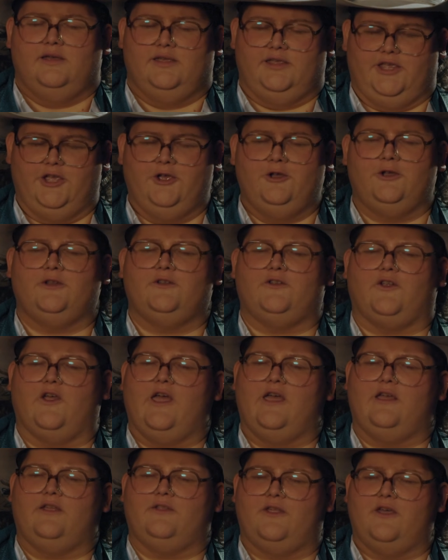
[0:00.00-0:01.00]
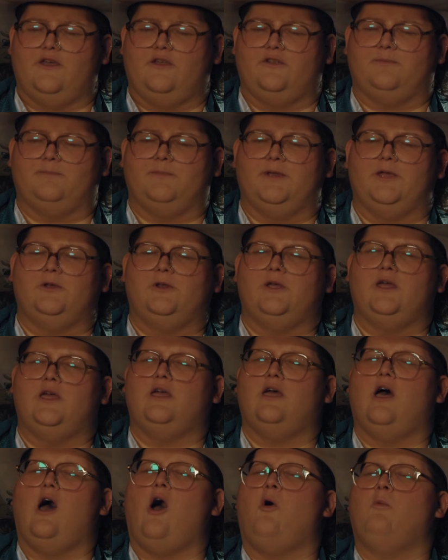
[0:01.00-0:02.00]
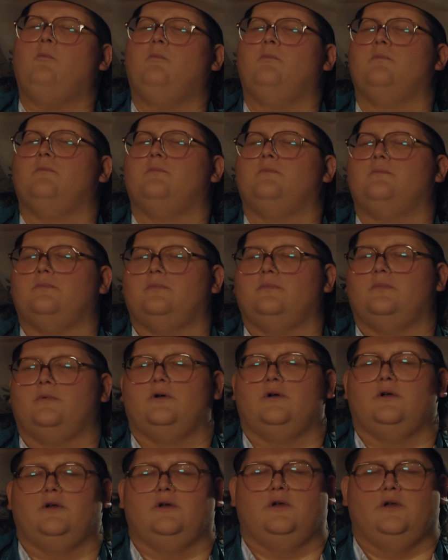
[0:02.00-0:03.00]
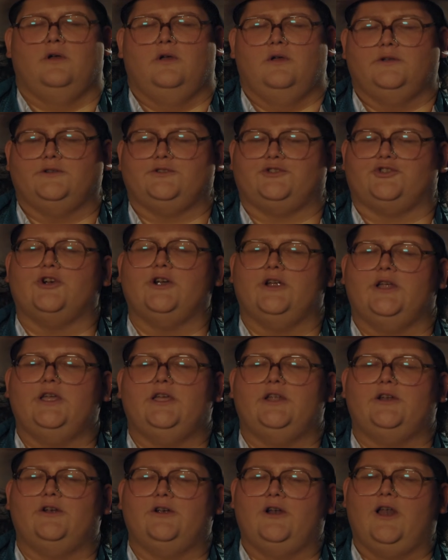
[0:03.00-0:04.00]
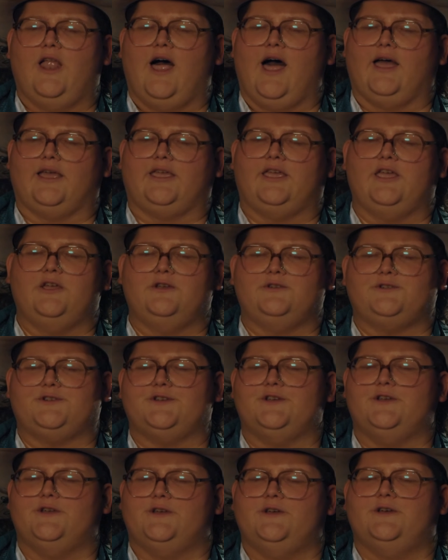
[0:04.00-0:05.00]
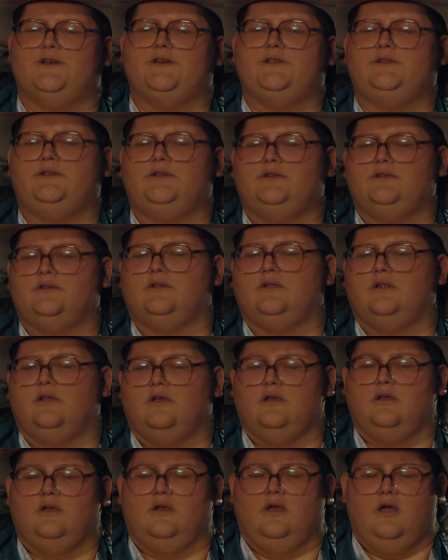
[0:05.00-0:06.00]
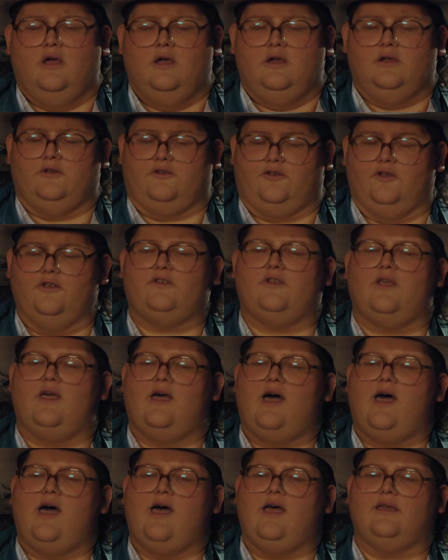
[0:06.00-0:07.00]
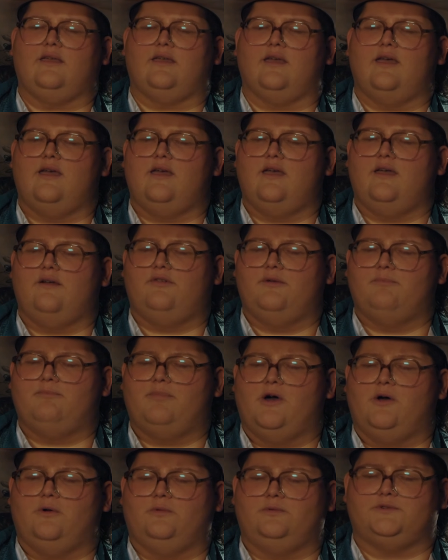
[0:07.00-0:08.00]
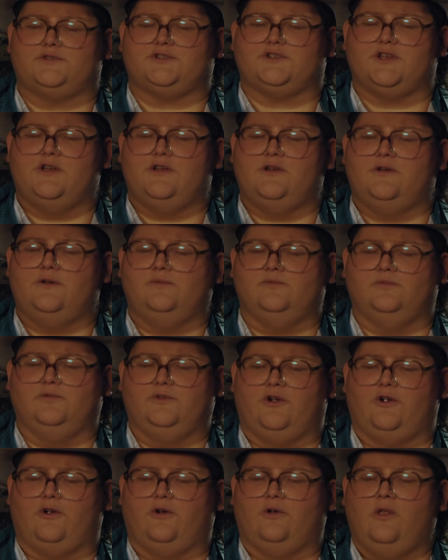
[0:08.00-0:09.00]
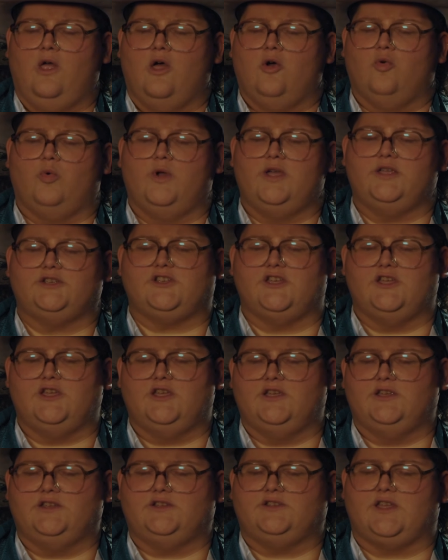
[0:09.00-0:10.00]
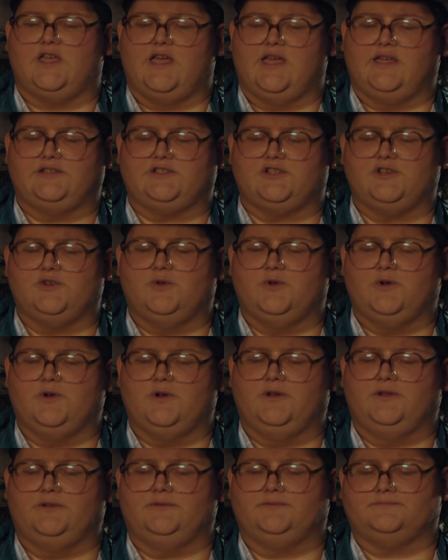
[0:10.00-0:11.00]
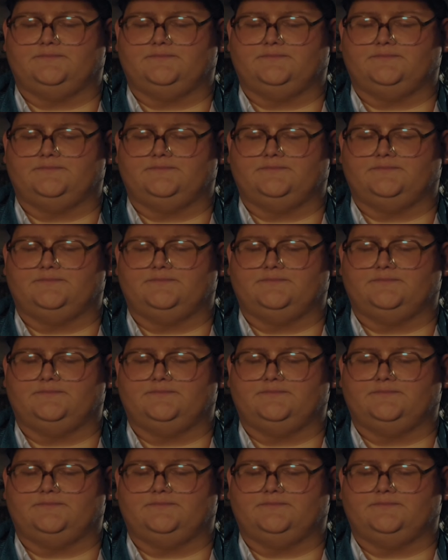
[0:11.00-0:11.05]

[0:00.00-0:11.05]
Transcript: You can take this beauty home, treat her like you should. Just like every boat show girl wishes that you would.